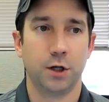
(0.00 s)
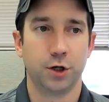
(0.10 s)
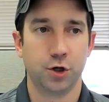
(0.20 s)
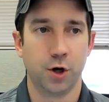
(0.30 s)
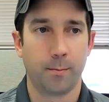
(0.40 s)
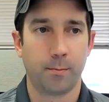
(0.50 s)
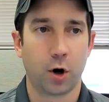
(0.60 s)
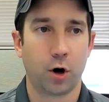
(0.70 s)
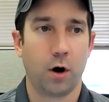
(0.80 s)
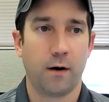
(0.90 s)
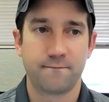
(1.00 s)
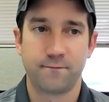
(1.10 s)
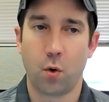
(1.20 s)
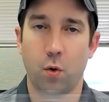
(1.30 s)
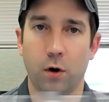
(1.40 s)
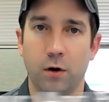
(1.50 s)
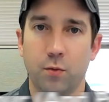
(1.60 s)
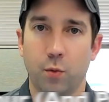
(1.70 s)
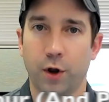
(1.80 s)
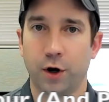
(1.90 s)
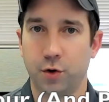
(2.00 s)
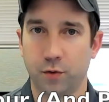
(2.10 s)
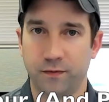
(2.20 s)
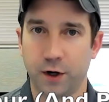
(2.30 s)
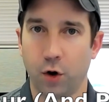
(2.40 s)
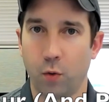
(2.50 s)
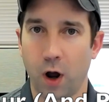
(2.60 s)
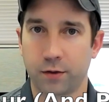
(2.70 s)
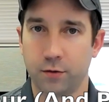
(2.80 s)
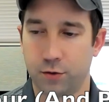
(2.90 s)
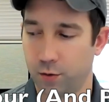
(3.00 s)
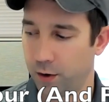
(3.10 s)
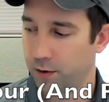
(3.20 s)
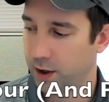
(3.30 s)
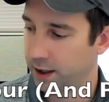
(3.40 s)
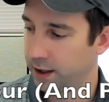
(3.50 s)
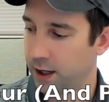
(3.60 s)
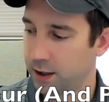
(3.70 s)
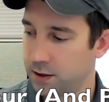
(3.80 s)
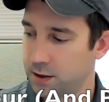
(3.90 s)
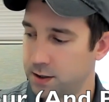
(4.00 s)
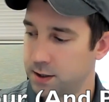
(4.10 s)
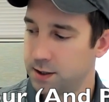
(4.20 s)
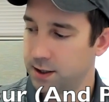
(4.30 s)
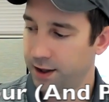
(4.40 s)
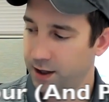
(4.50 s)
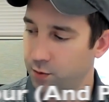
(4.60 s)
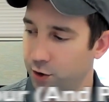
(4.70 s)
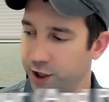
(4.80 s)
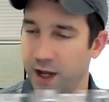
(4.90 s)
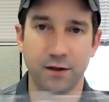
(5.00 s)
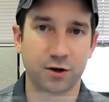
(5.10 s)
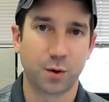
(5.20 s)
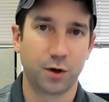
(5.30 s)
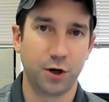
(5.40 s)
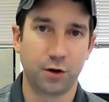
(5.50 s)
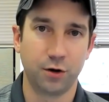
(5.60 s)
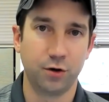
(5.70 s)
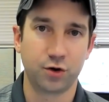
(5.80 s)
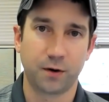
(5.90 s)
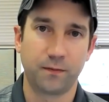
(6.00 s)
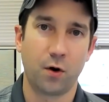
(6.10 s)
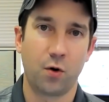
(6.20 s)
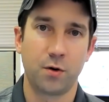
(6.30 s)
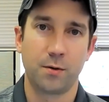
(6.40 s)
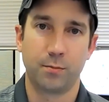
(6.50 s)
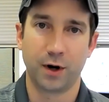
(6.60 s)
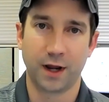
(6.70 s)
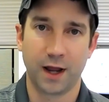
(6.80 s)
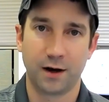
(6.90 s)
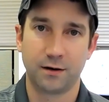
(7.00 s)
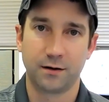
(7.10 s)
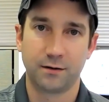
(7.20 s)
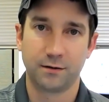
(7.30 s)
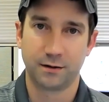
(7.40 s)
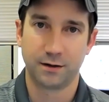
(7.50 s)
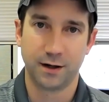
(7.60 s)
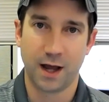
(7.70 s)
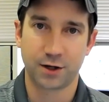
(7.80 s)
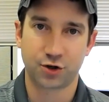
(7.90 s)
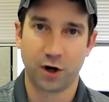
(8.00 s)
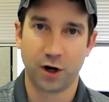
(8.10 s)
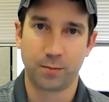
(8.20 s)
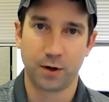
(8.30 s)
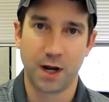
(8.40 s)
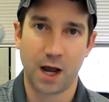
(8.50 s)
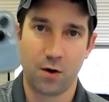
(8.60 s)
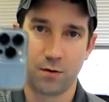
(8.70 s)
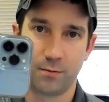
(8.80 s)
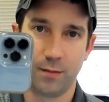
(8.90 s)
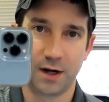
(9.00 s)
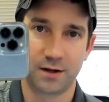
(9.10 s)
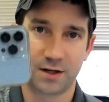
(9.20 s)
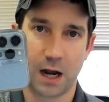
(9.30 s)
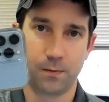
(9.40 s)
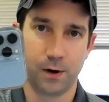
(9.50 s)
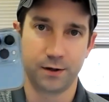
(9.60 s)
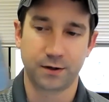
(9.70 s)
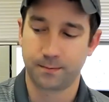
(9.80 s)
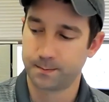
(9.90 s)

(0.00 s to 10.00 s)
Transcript: Number four, we're going to do a video walkthrough tour. Again, I think really on this one, you can use your phone, but again, not straight up and down, make it sideways,